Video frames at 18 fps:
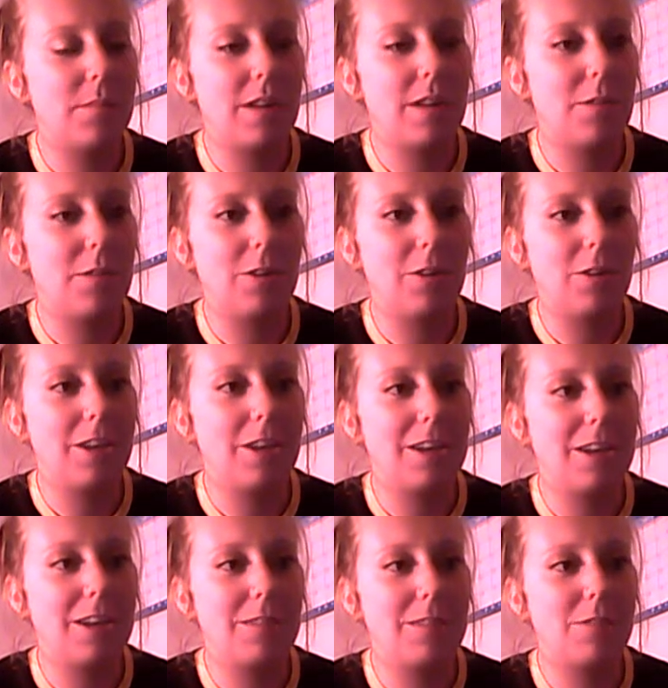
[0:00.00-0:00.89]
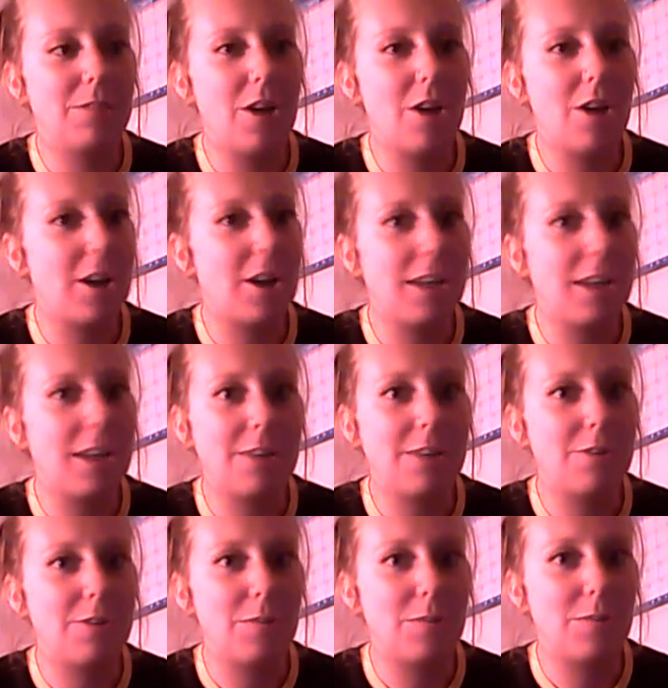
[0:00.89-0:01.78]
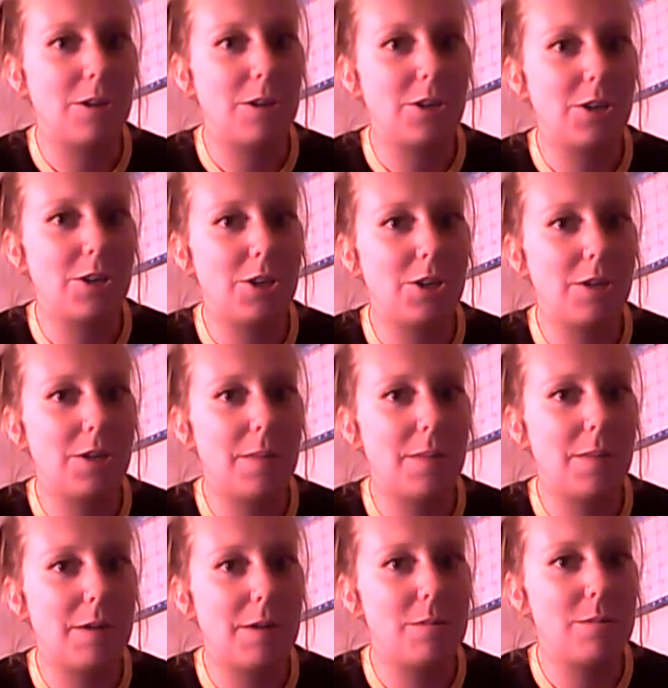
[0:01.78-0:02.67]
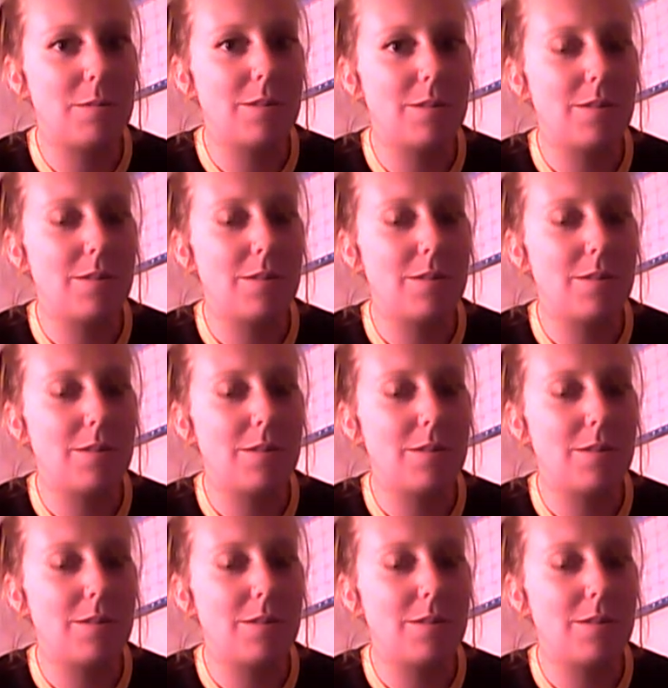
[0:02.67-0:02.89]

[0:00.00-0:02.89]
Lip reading: not really talking too much about